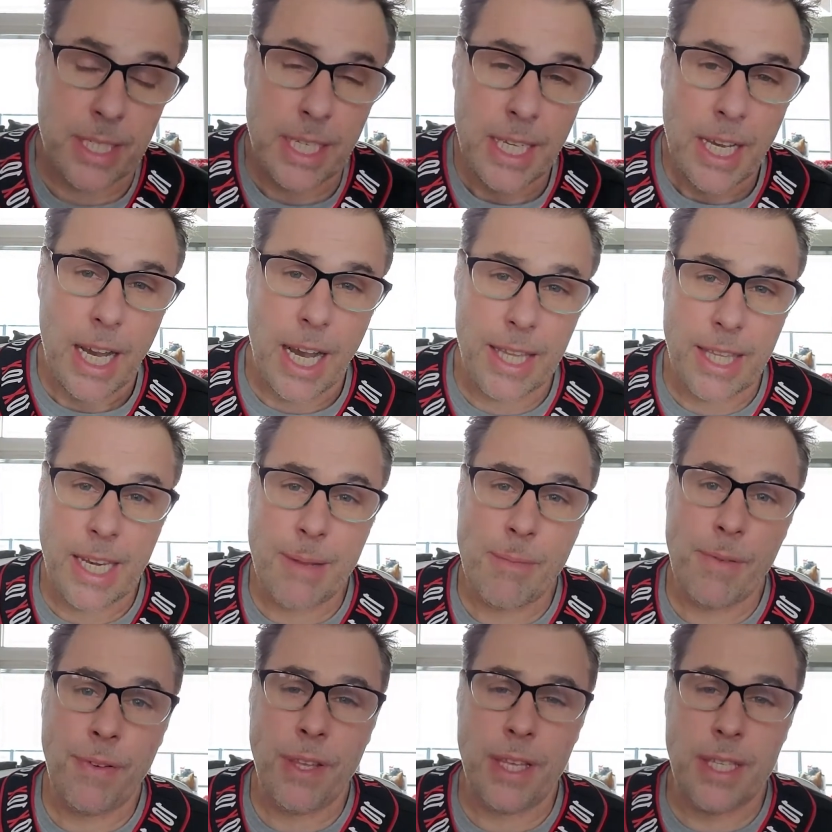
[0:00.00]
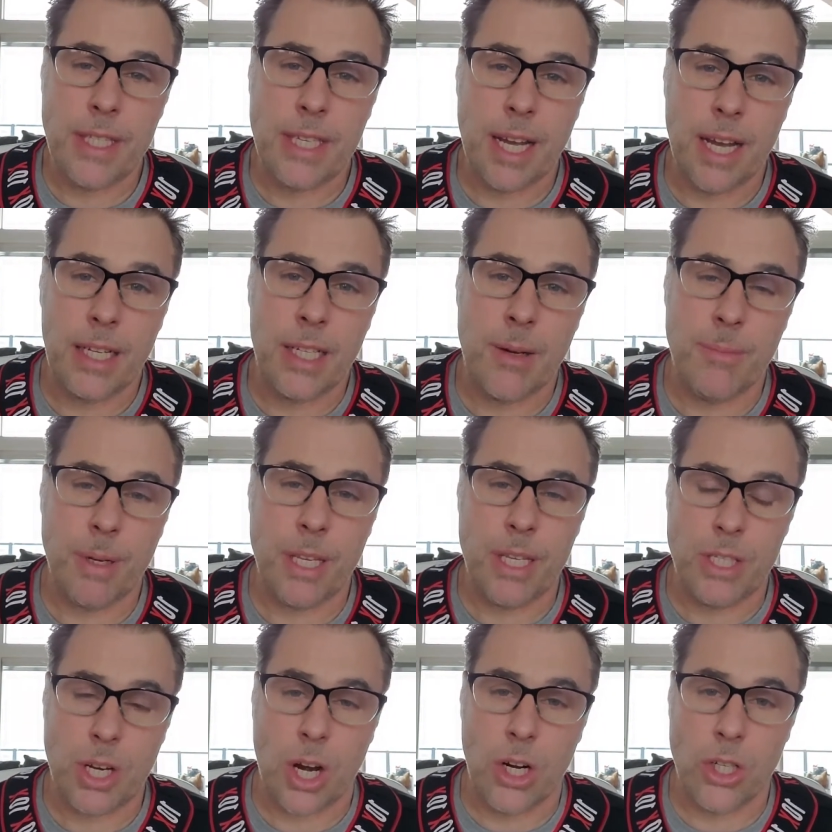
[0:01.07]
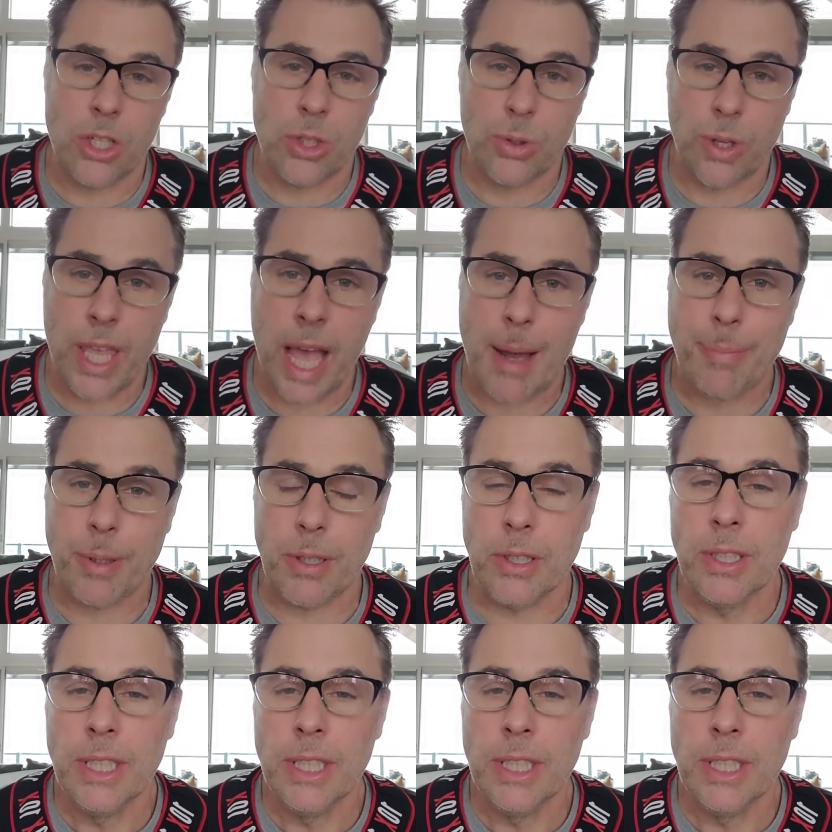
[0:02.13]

The name of his company is Archstone Capital.